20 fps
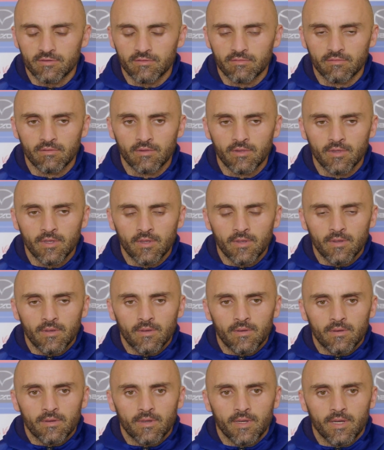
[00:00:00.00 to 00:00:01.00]

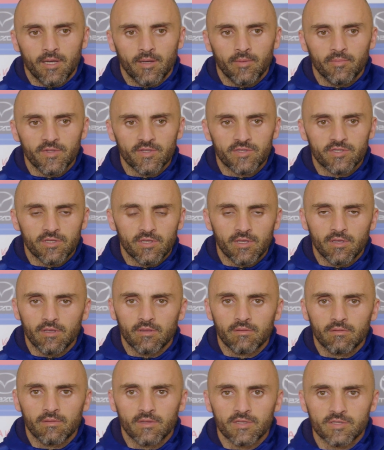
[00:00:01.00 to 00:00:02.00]
And this
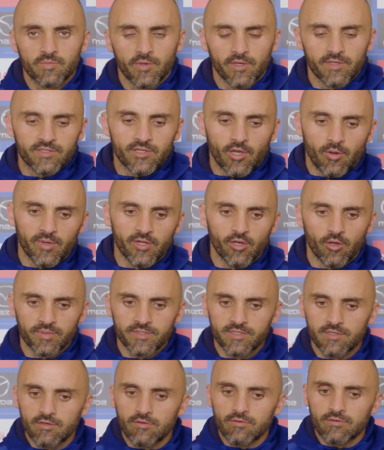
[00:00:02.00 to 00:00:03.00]
year, there's been so many
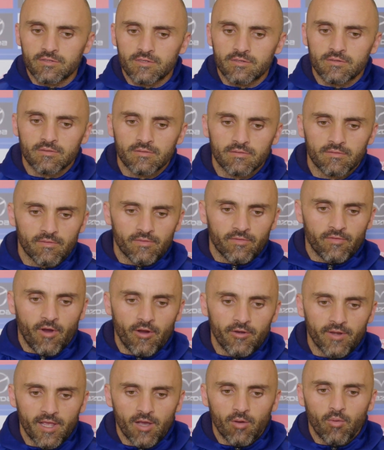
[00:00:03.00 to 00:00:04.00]
obstacles
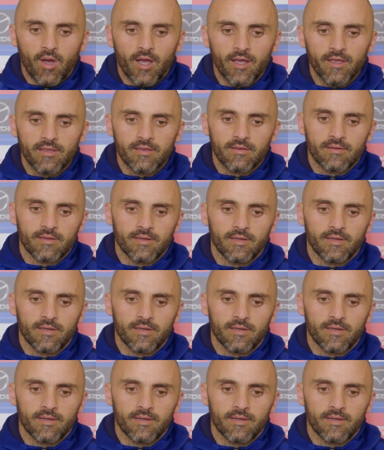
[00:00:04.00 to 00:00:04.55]
thrown our way.